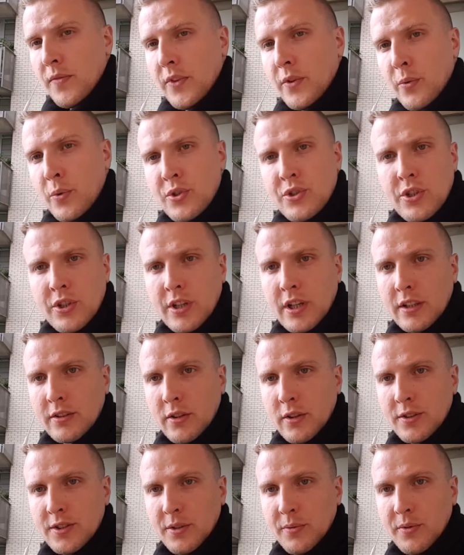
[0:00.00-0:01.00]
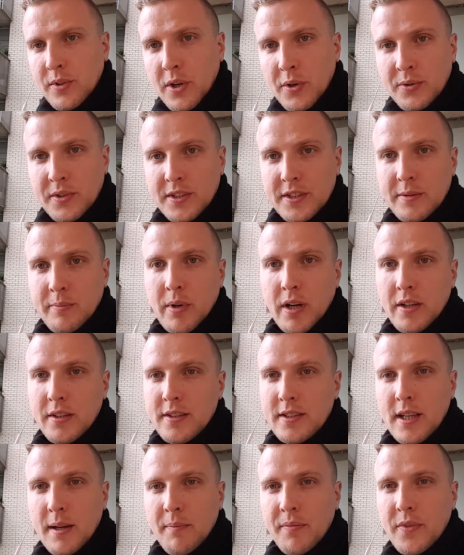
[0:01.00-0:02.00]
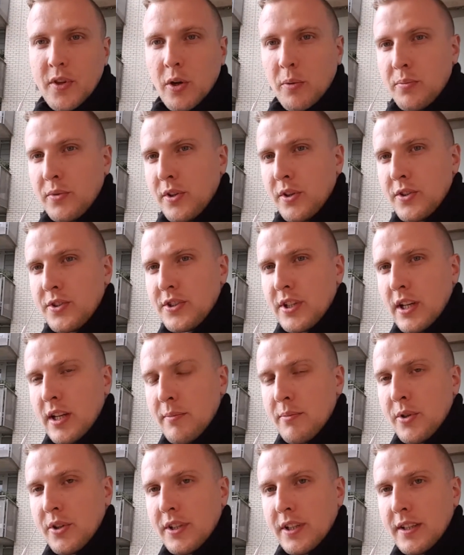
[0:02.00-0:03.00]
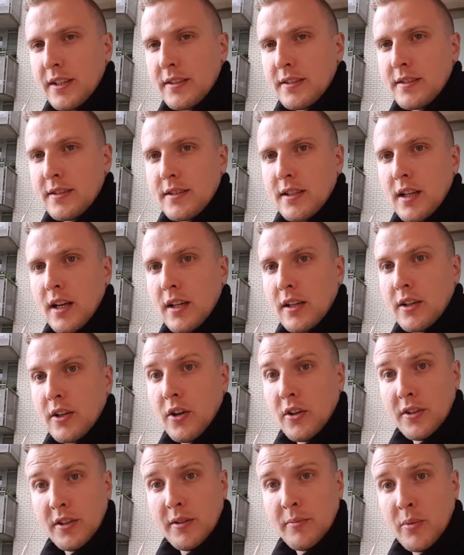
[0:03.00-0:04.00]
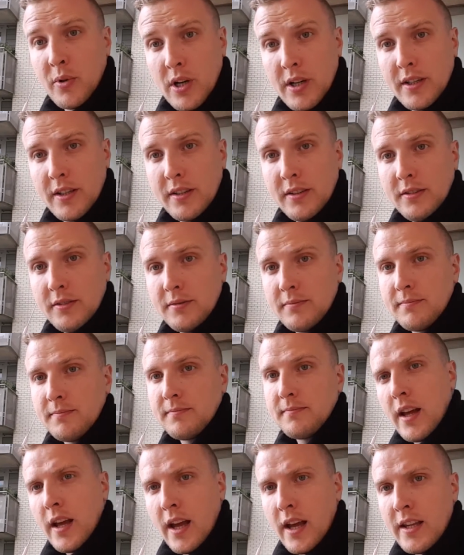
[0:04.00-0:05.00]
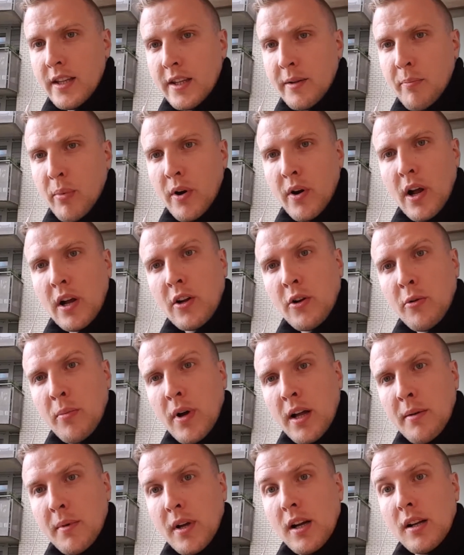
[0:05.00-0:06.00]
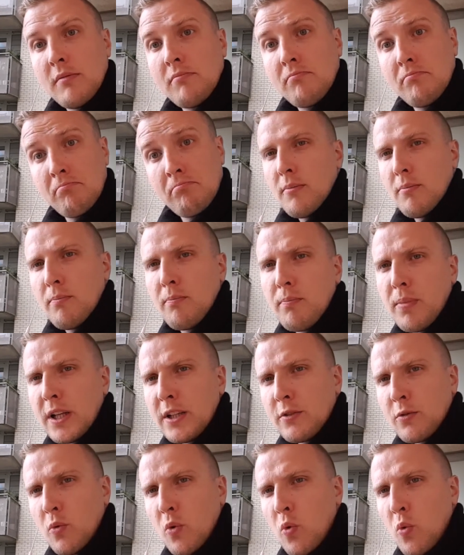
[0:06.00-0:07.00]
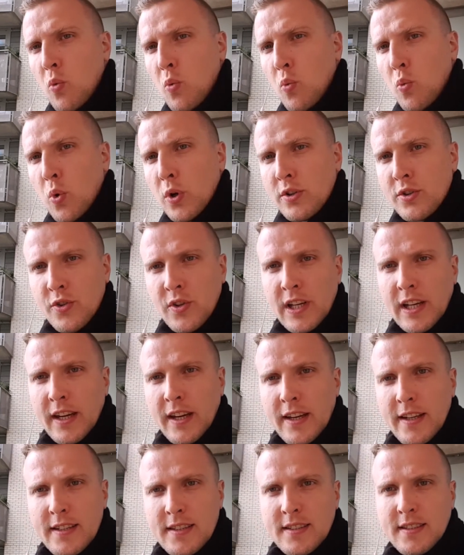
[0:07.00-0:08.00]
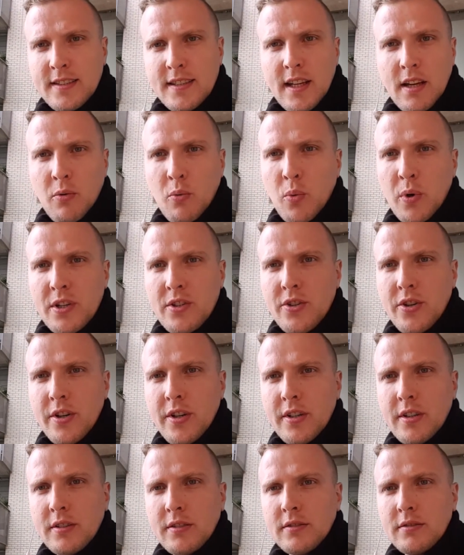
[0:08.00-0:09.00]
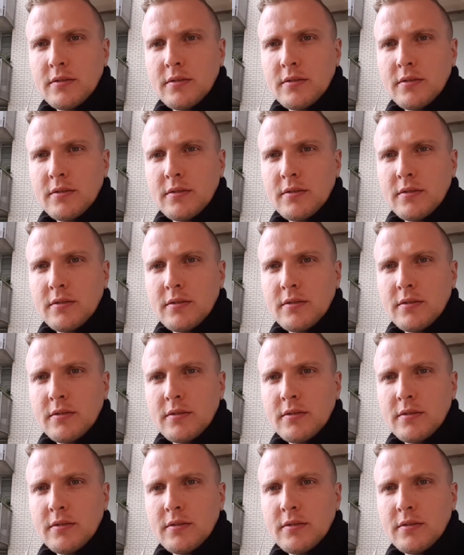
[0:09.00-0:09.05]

The Witcher got also noticed by some top-tier celebrities like Conan O'Brien and Barack Obama. But what really is a Witcher?